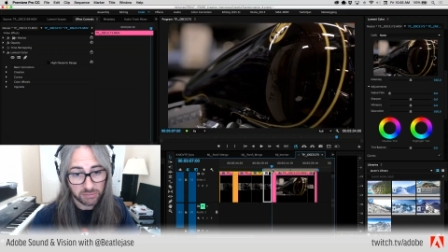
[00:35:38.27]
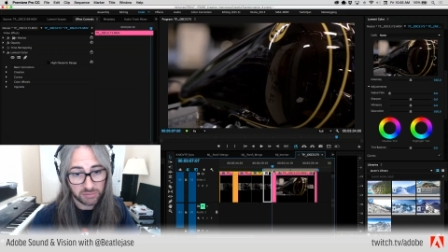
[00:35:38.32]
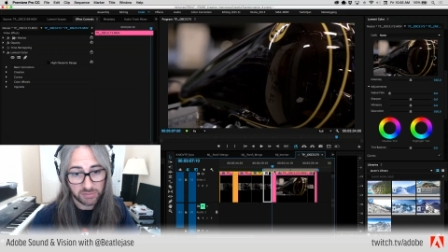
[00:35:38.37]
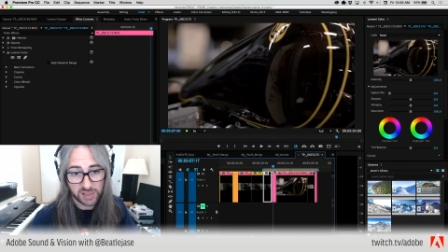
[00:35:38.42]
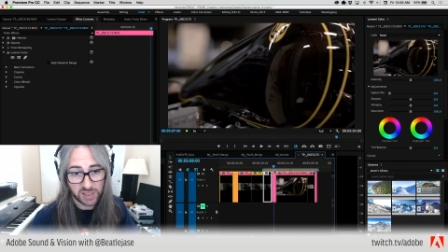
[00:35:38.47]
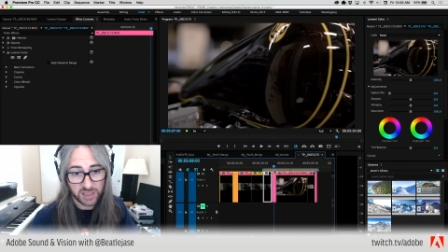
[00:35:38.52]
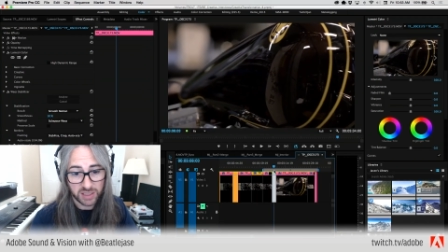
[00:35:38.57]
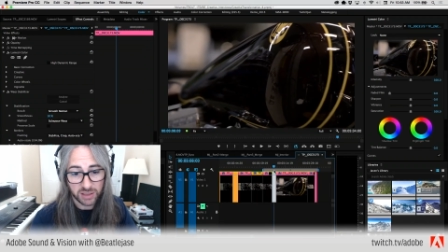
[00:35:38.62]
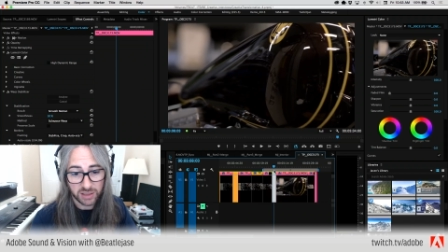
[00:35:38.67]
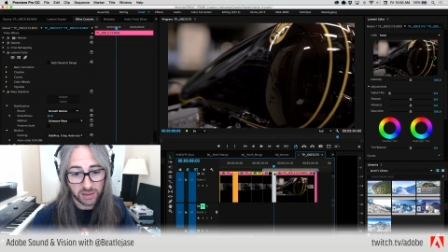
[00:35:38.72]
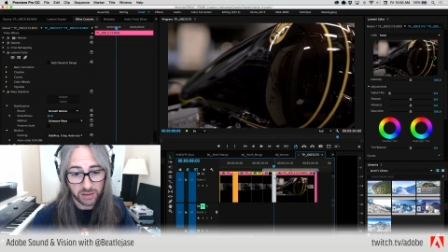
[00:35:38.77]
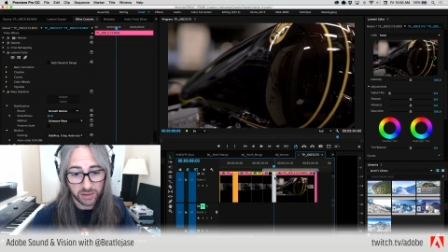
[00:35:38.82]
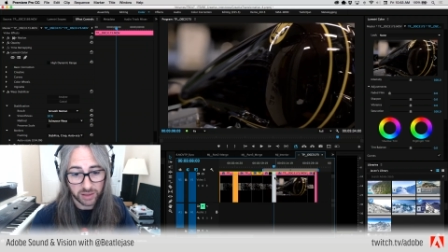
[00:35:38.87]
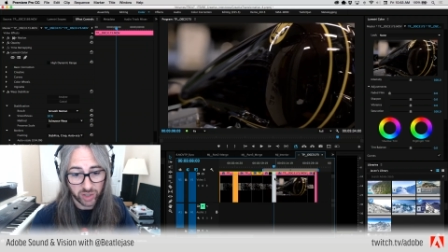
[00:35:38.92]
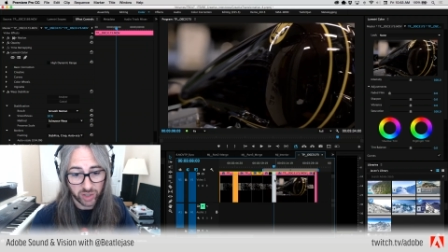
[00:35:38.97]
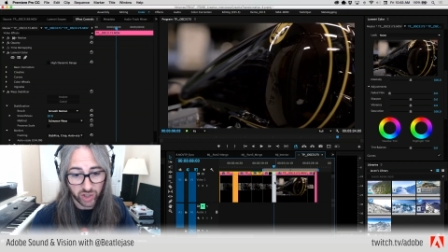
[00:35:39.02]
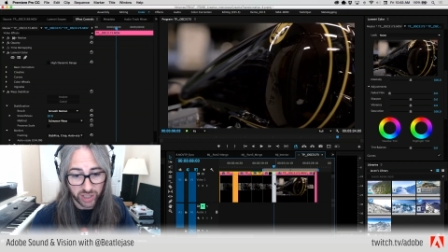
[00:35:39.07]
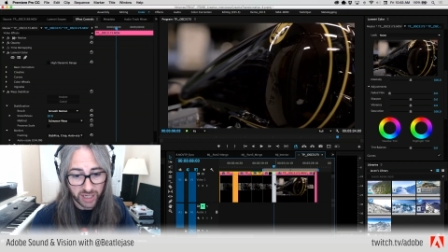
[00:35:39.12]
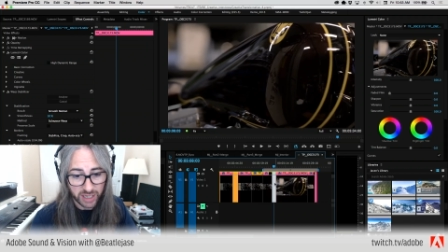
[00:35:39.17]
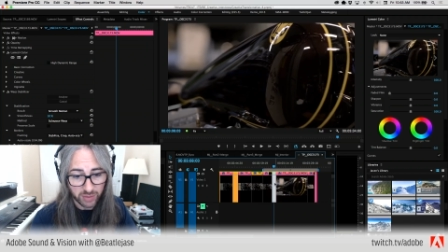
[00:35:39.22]
It's still
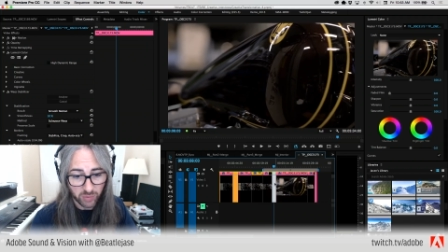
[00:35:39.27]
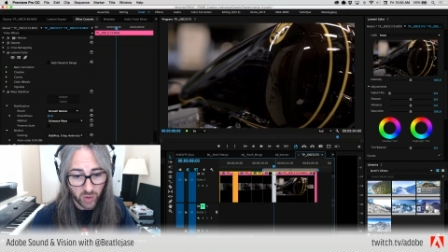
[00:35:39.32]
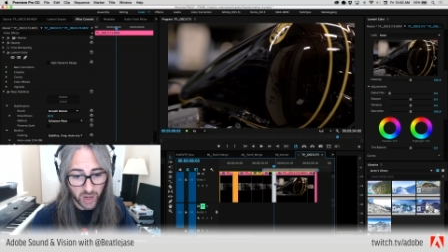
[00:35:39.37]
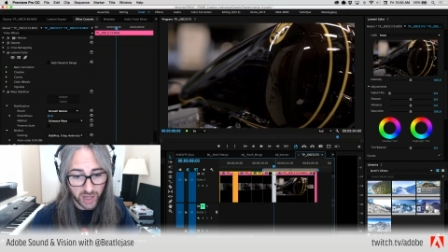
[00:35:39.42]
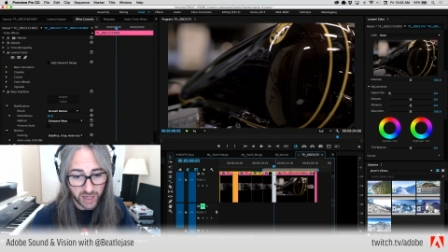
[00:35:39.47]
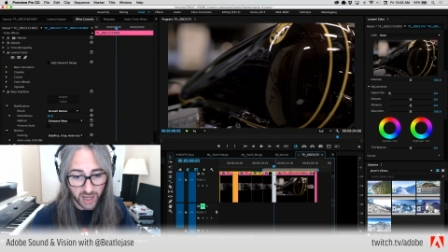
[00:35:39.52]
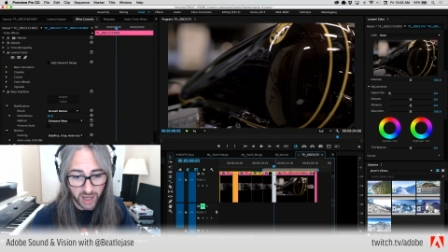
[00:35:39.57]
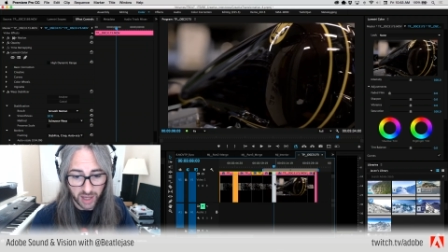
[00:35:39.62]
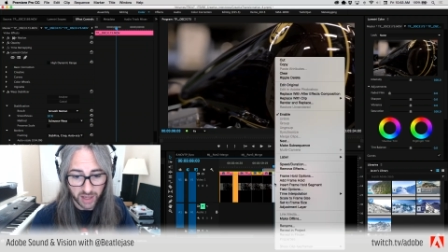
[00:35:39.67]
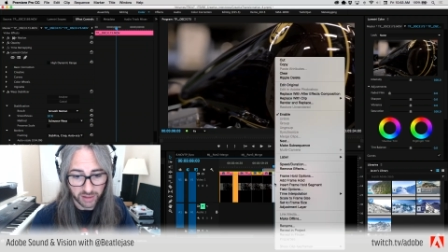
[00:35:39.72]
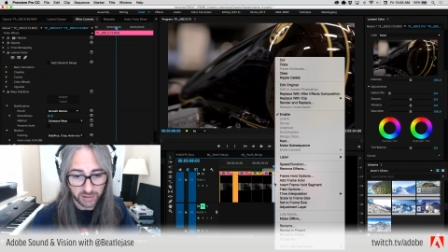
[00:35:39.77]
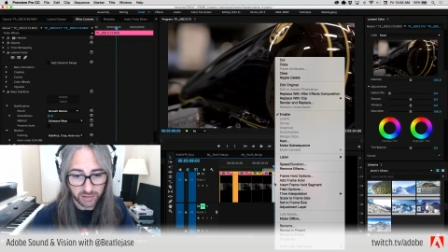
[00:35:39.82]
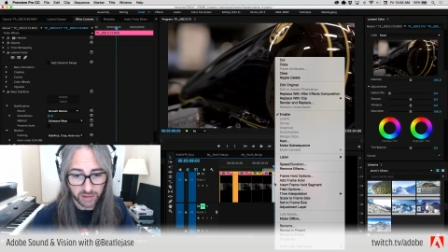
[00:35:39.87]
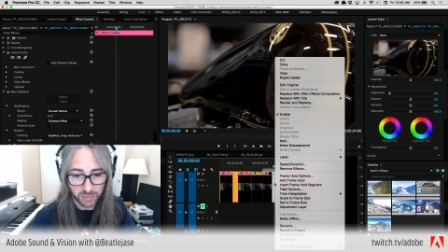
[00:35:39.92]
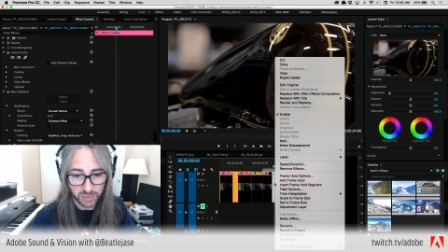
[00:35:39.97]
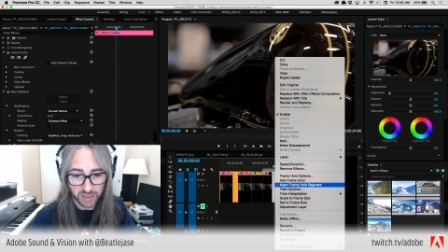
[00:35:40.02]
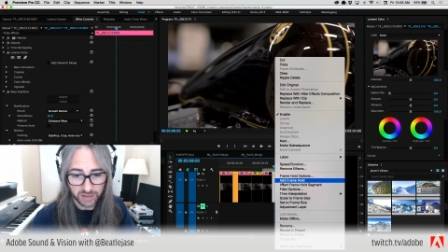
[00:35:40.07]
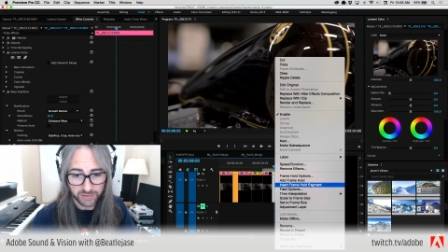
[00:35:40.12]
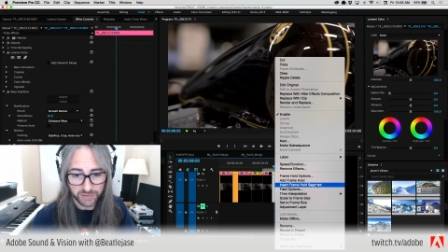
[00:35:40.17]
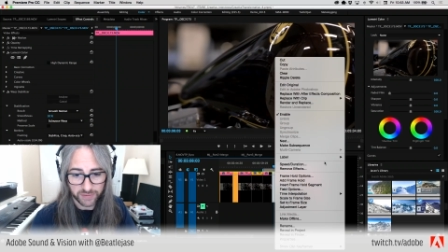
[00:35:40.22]
legit. Why not?
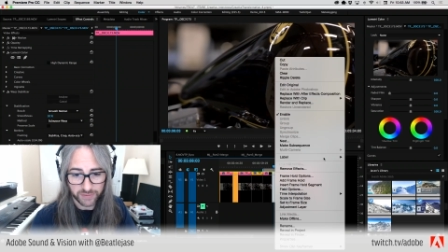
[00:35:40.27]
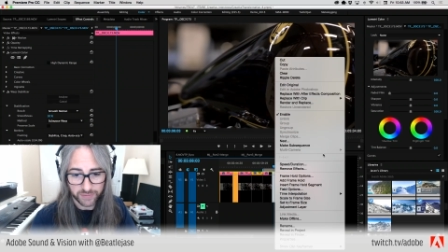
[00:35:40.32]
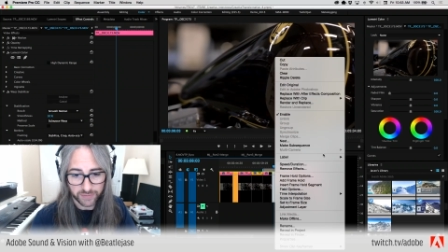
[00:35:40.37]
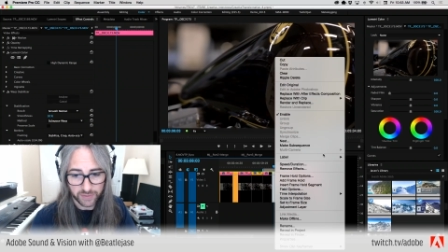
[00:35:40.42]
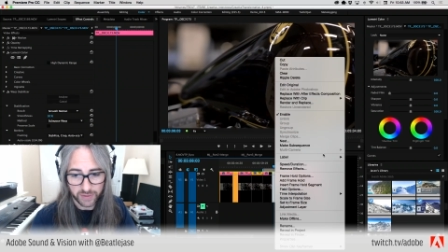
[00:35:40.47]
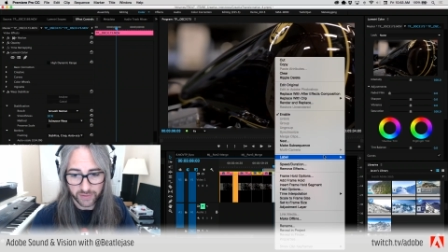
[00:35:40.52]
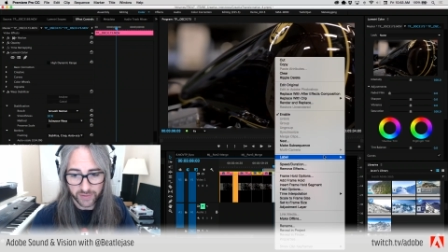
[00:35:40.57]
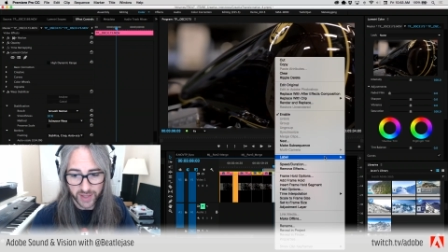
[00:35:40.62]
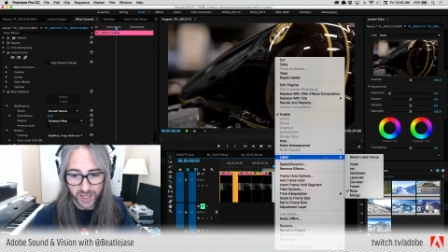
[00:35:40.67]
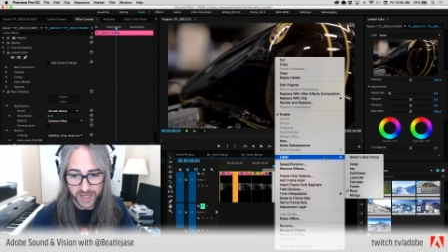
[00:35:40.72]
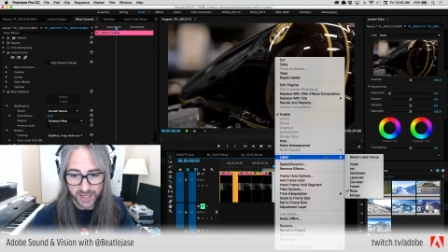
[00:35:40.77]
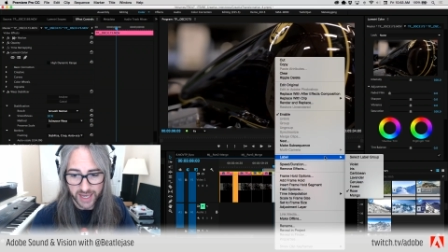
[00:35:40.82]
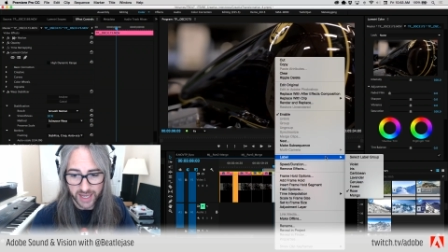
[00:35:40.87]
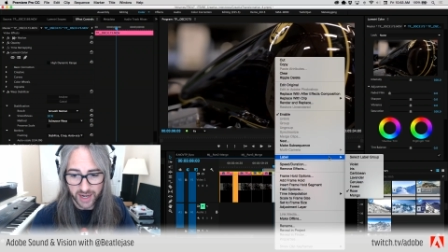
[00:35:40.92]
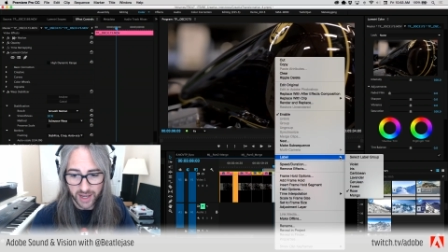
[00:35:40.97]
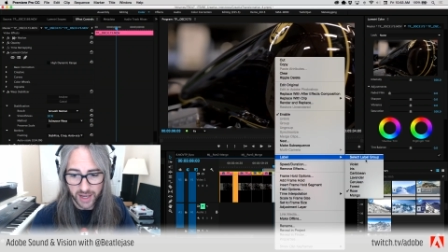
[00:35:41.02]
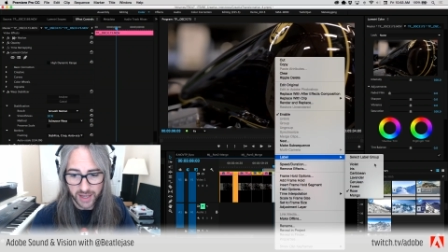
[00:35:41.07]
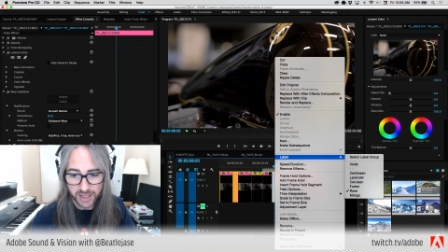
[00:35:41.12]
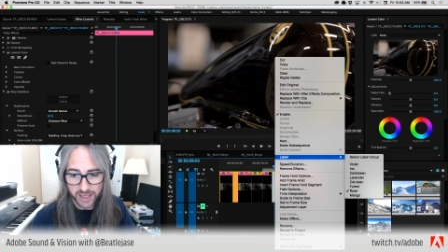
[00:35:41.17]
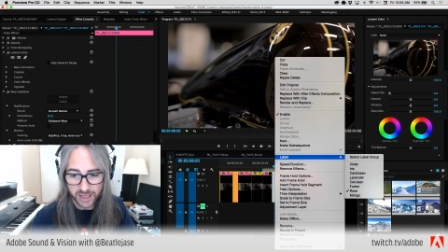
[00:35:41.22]
I mean, if they
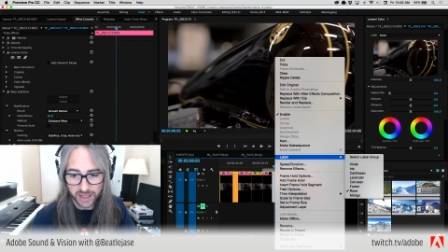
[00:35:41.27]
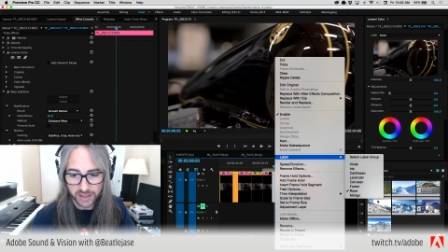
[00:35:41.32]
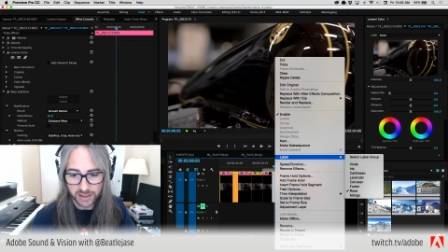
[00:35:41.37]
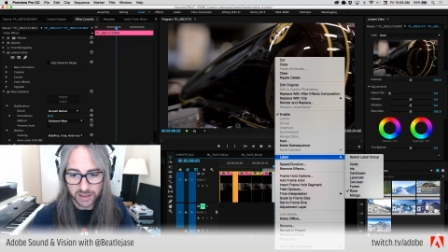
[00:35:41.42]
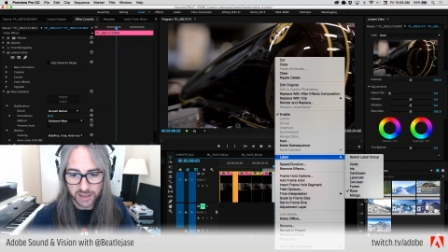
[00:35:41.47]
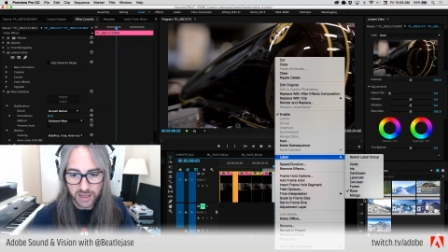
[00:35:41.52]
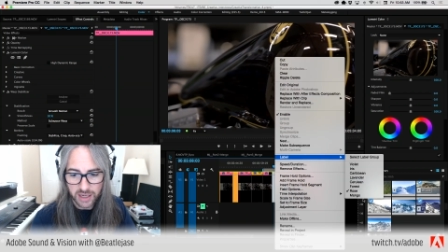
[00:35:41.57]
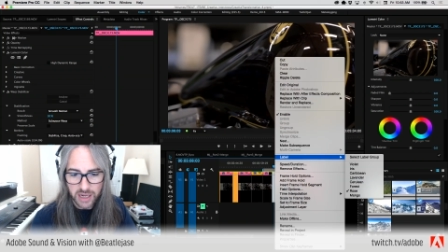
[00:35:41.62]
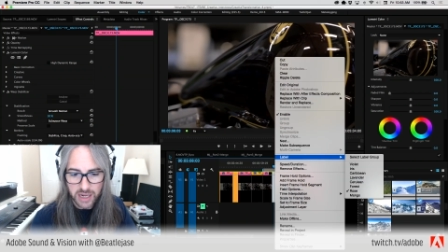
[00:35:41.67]
can, I can.